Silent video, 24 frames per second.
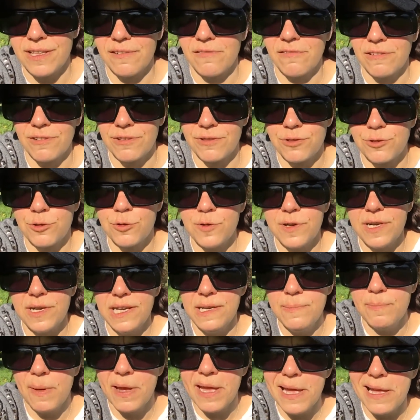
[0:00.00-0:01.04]
there were
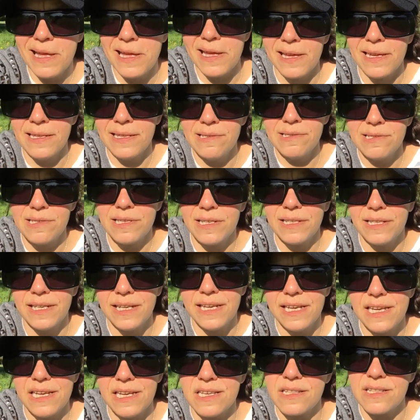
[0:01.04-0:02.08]
three beds
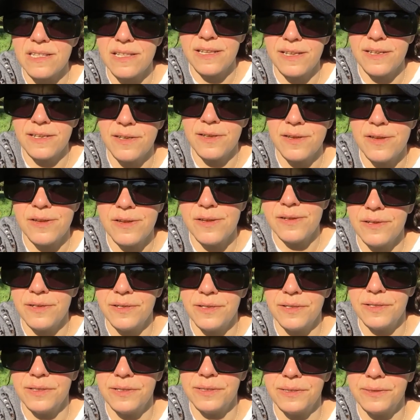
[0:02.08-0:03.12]
in
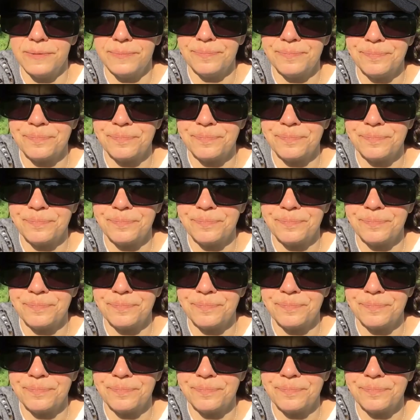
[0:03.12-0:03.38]
the